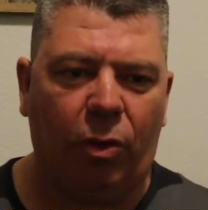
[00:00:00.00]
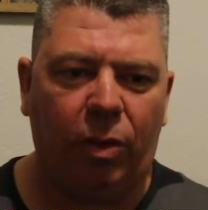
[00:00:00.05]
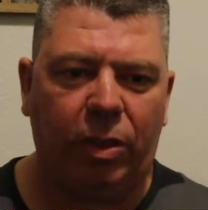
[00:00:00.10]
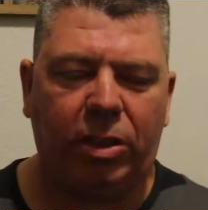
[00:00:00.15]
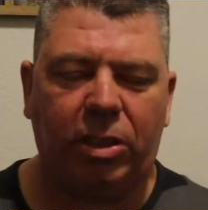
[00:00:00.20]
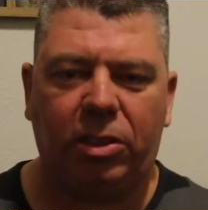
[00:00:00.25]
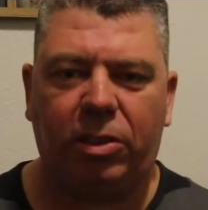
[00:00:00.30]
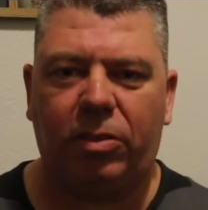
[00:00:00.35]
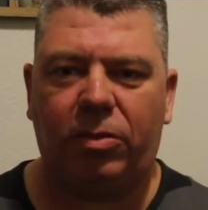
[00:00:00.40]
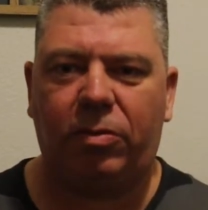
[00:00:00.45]

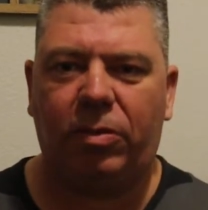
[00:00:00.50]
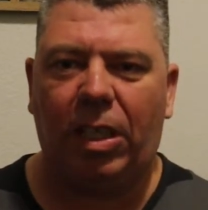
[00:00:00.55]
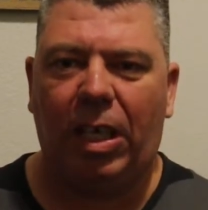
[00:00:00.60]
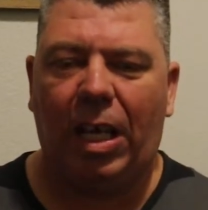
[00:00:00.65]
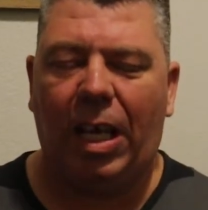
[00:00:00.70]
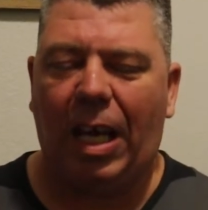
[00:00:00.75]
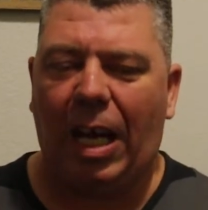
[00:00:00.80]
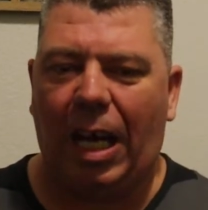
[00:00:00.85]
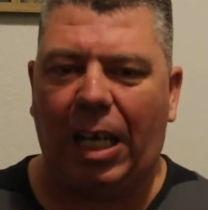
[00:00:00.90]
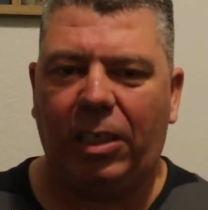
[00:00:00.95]

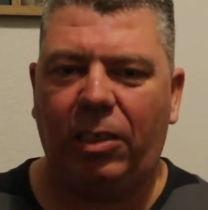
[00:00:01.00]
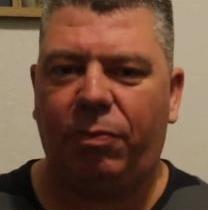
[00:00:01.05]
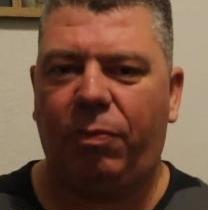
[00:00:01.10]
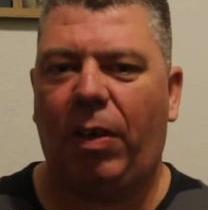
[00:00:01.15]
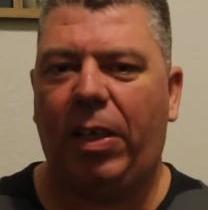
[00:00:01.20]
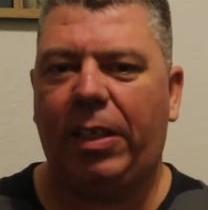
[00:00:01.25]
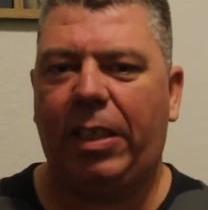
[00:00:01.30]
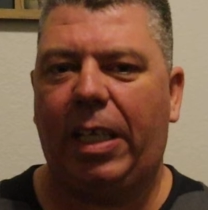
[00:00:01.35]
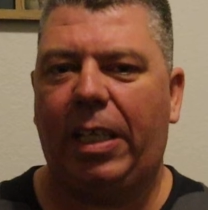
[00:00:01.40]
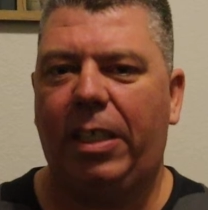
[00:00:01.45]
just
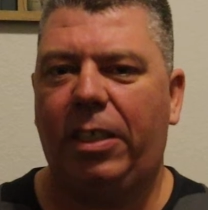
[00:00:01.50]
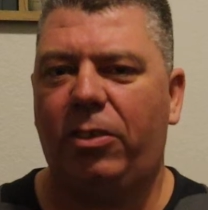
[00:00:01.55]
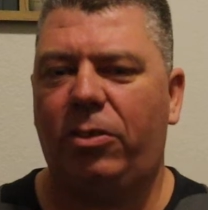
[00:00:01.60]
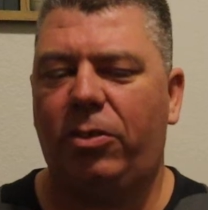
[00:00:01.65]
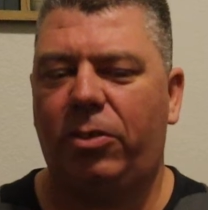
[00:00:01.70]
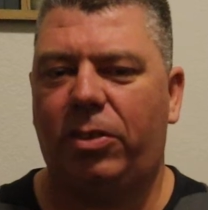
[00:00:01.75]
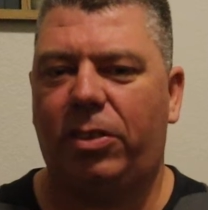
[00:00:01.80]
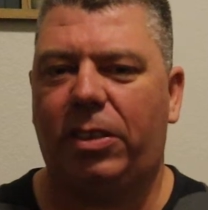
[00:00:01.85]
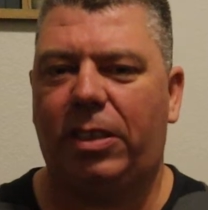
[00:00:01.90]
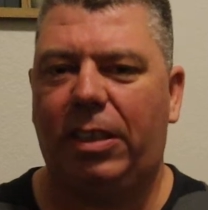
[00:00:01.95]
find that
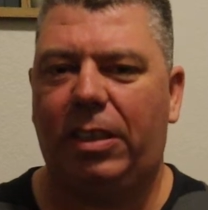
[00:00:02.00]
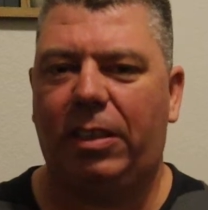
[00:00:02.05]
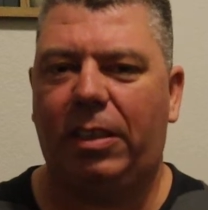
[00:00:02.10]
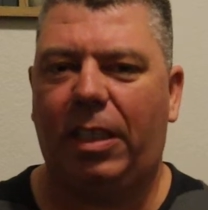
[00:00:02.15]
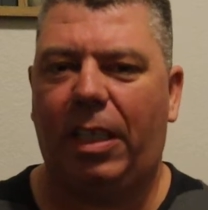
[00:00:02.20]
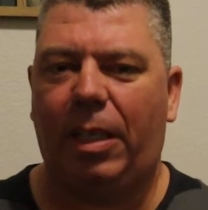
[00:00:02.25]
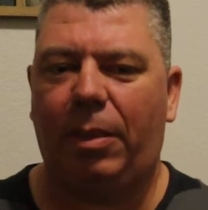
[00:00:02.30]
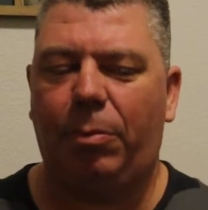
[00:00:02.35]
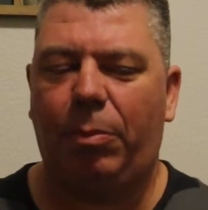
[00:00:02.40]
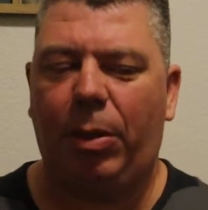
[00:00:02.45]
interesting
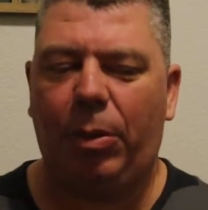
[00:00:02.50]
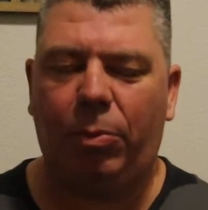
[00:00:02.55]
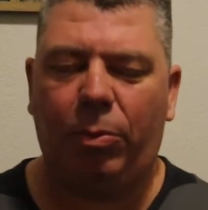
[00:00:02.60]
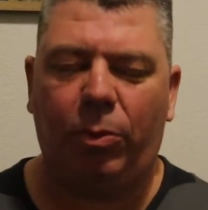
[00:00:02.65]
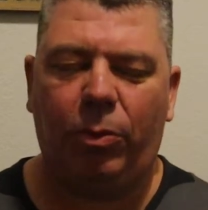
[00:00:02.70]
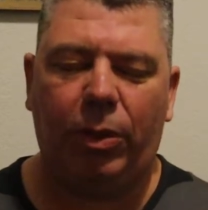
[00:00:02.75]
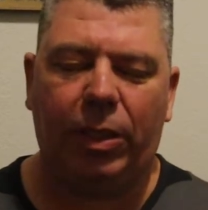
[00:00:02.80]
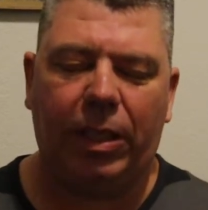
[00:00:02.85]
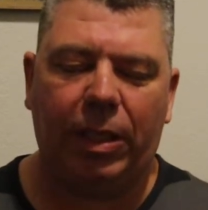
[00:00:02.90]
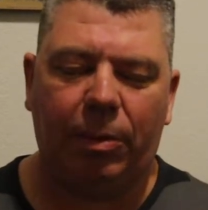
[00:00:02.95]
that people
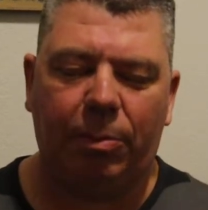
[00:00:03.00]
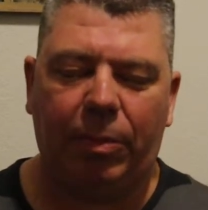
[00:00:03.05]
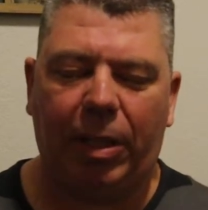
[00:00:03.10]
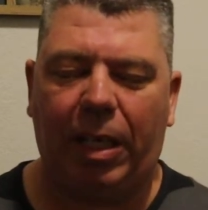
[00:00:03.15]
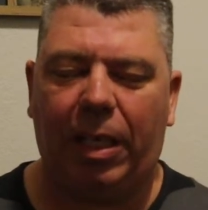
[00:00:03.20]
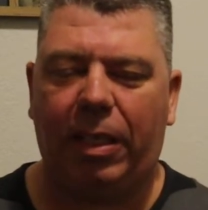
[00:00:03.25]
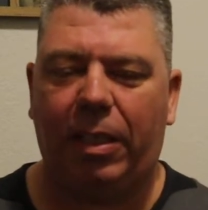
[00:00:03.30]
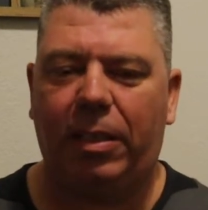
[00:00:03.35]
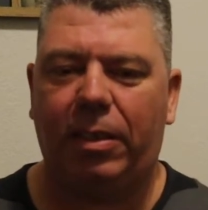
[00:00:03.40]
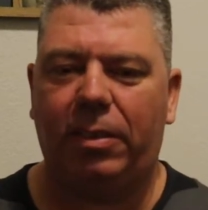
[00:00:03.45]
would get
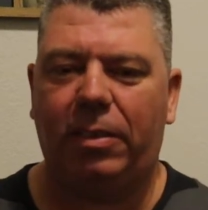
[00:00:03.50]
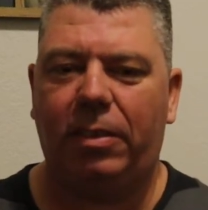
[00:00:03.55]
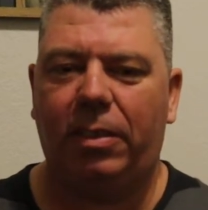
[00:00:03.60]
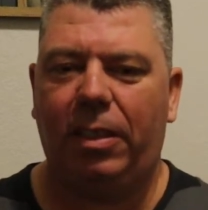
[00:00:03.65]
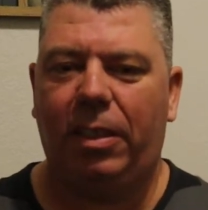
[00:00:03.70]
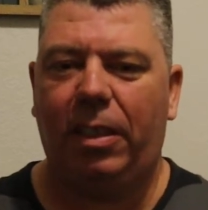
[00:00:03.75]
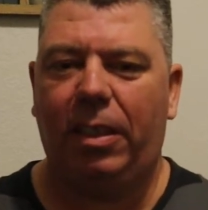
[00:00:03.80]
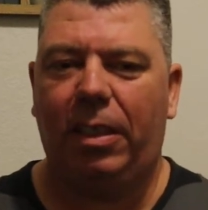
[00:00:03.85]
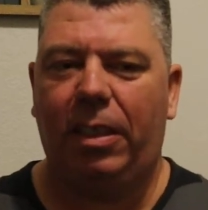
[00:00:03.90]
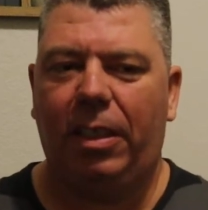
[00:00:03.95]
mad at
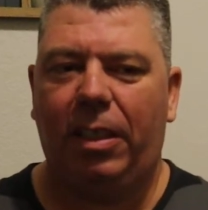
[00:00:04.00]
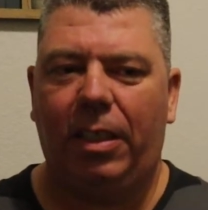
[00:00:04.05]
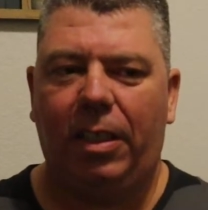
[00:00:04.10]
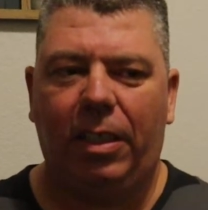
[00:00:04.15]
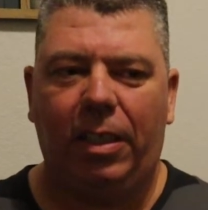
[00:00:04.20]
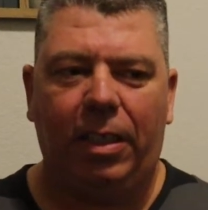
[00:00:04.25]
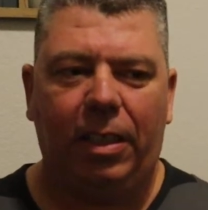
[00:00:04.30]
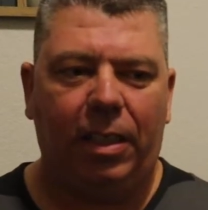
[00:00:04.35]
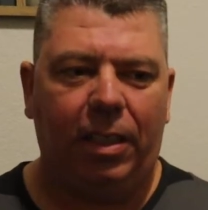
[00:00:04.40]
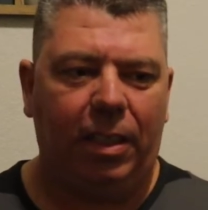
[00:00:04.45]

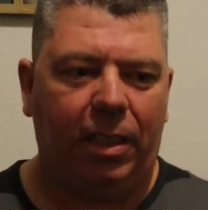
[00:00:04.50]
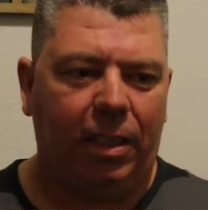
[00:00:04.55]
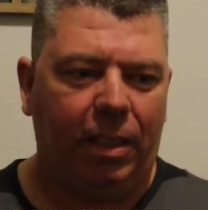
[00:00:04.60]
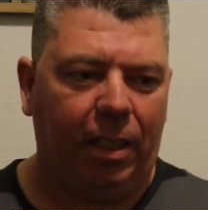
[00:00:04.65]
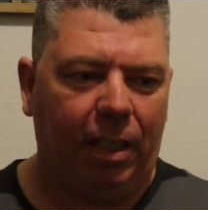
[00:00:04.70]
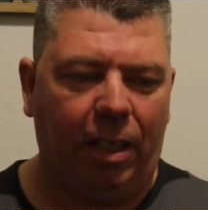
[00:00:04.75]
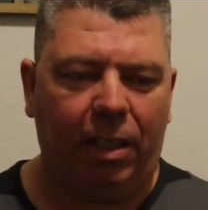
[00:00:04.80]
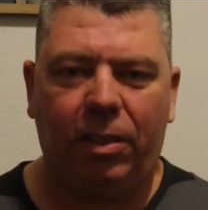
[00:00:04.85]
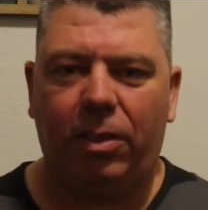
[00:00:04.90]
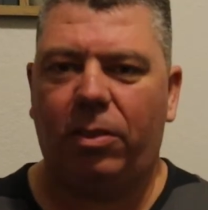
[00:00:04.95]

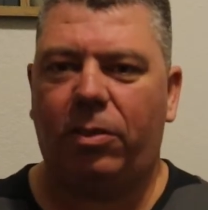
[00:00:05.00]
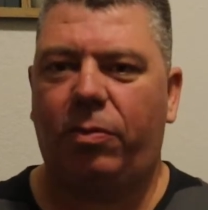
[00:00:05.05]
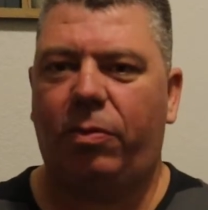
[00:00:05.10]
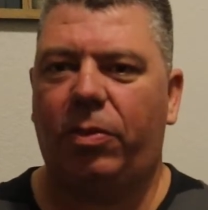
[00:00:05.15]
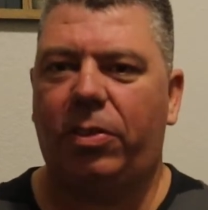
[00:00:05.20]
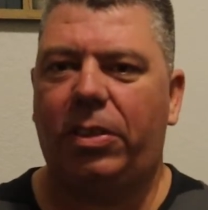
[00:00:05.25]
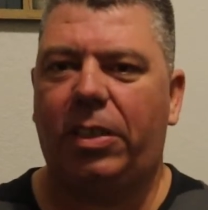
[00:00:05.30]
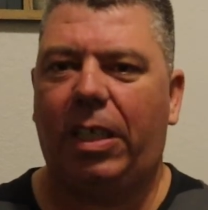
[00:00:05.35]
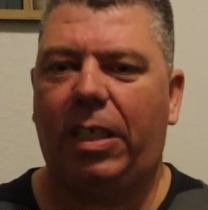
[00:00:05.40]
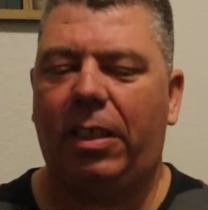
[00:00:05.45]
others for
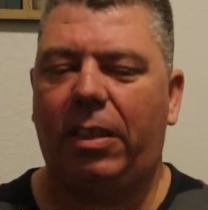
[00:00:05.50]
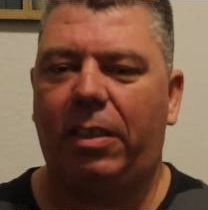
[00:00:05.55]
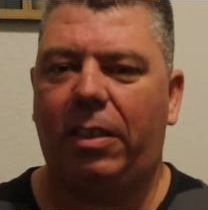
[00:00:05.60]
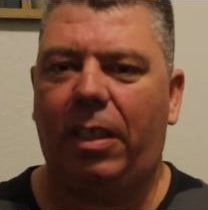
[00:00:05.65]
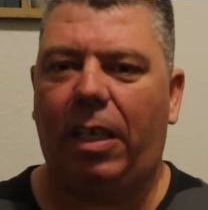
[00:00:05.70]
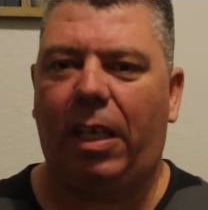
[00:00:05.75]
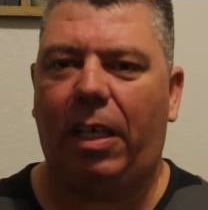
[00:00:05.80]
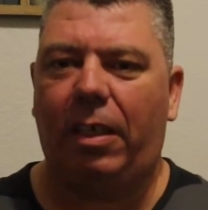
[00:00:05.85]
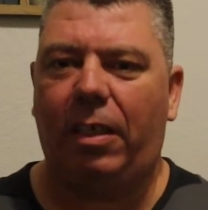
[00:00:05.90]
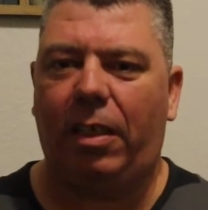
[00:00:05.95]
saying
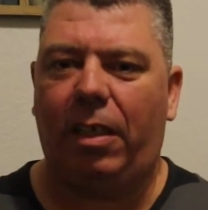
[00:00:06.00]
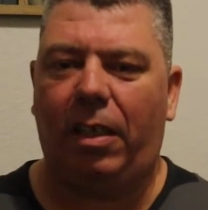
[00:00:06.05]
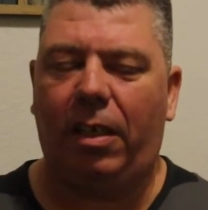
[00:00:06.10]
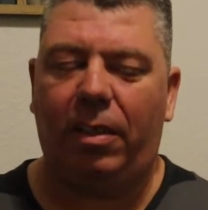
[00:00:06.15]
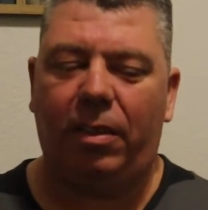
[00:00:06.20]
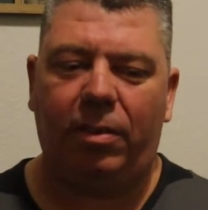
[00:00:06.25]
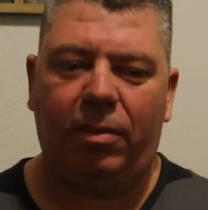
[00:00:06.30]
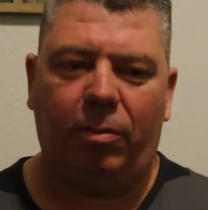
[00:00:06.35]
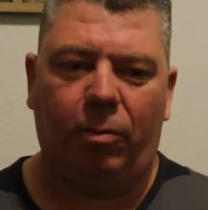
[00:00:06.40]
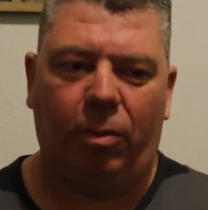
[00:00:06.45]

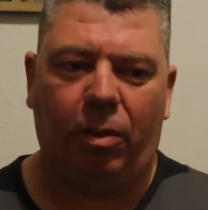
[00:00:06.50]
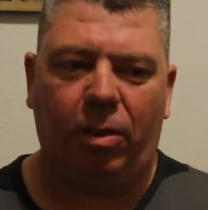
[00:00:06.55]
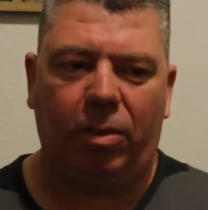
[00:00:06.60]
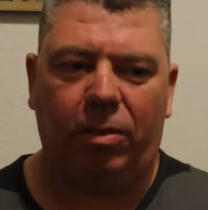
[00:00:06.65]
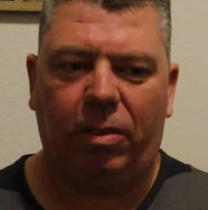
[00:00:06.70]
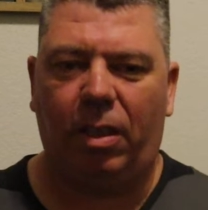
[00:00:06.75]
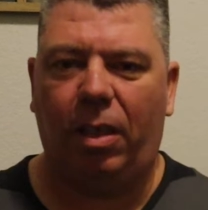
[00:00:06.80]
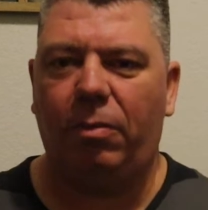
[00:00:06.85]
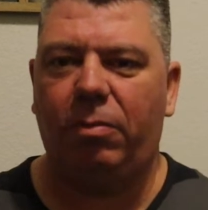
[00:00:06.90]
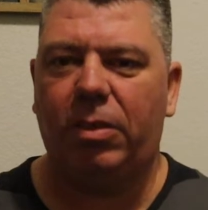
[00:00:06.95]
that
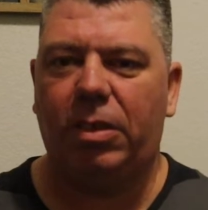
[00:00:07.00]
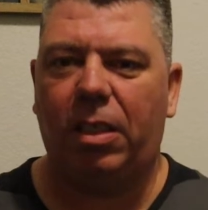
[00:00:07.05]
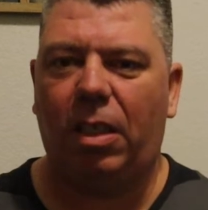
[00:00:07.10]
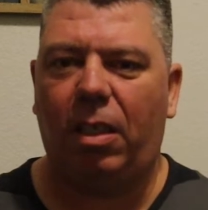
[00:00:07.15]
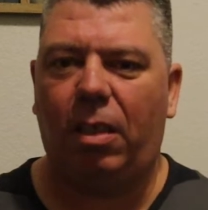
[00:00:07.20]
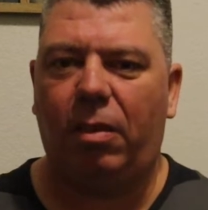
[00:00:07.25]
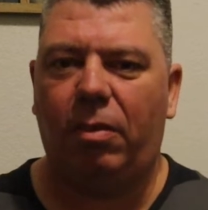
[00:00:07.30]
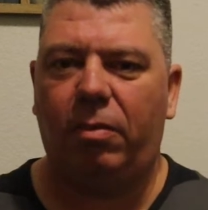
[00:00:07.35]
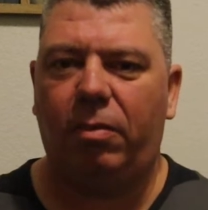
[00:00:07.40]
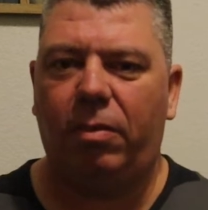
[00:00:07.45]
word, love is
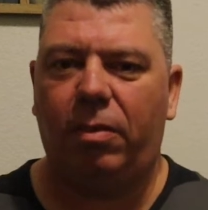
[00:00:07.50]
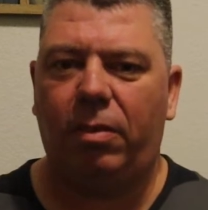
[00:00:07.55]
love.